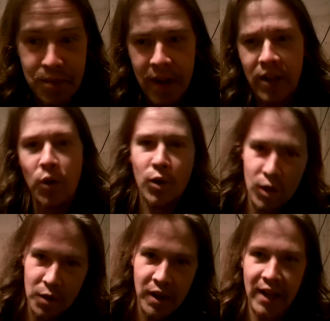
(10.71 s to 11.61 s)
My
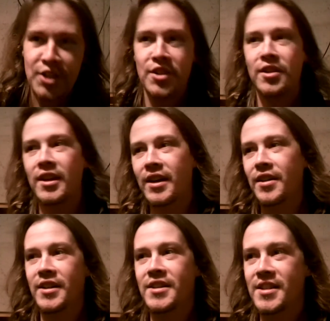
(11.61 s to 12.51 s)
old location
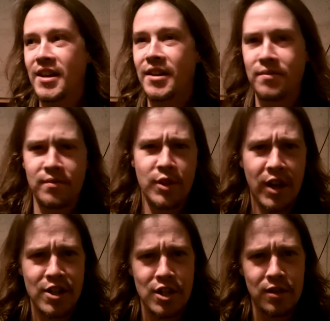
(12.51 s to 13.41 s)
that you
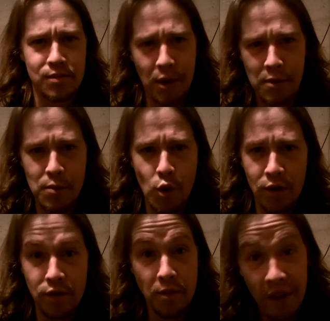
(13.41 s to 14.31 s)
guys are probably more
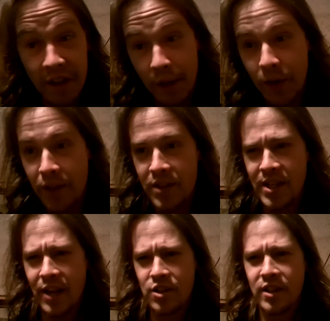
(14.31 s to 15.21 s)
familiar with is
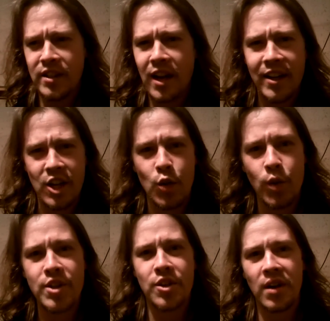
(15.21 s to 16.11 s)
actually not a
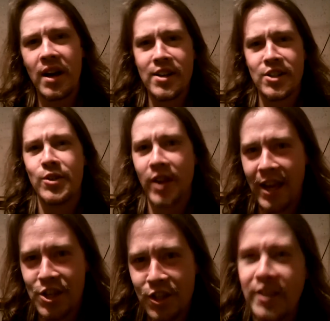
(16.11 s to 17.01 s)
winterized
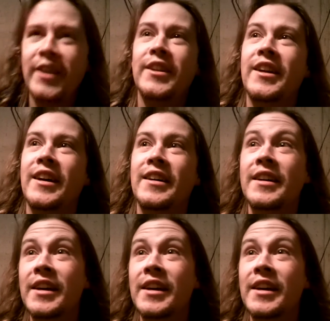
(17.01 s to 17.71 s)
location, and